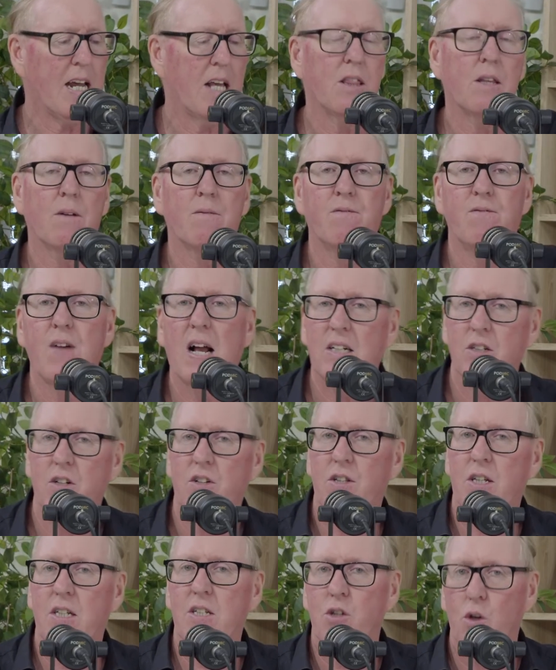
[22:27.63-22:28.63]
at the
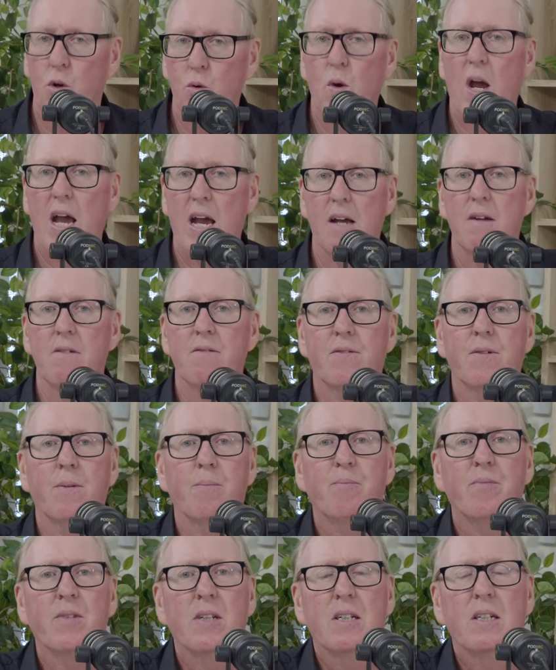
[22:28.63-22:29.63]
value that you have?
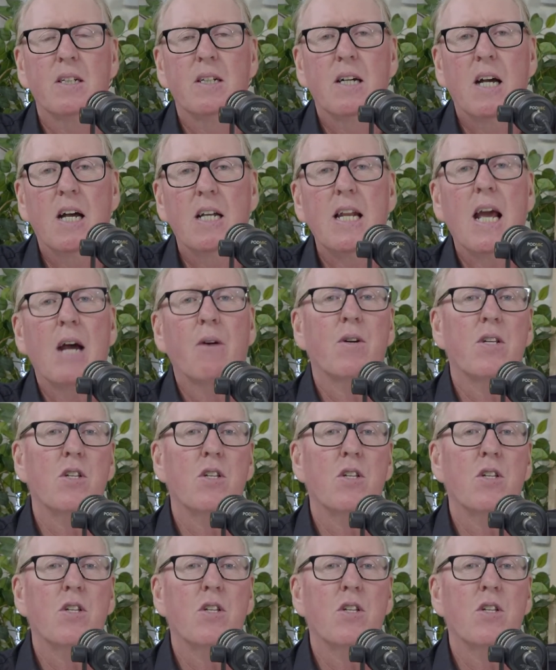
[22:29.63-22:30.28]
And how are